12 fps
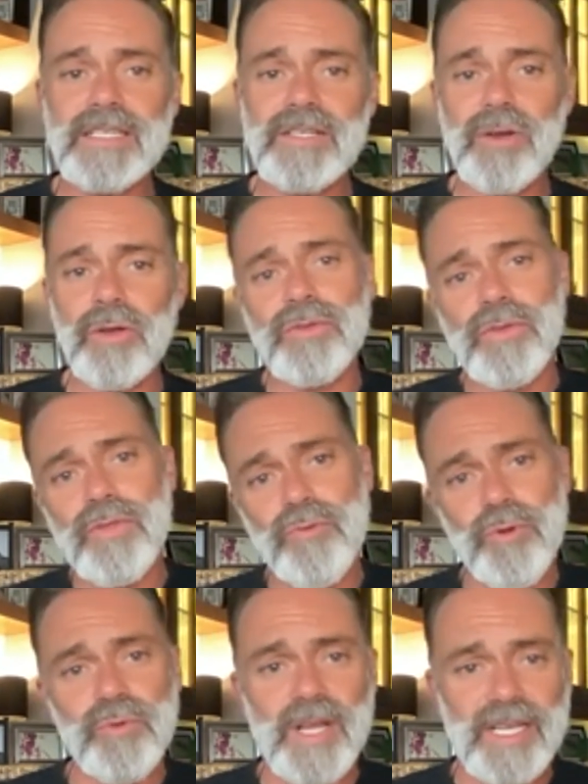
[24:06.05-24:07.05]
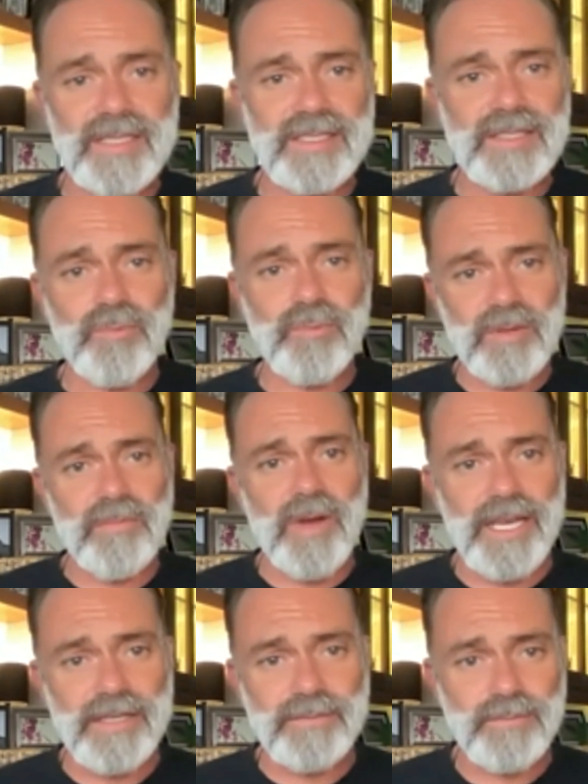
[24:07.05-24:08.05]
gone through this with
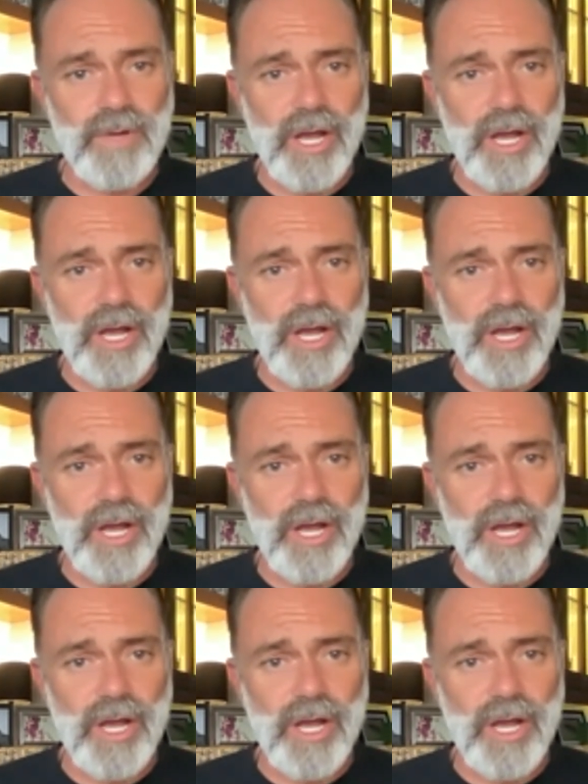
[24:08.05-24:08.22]
my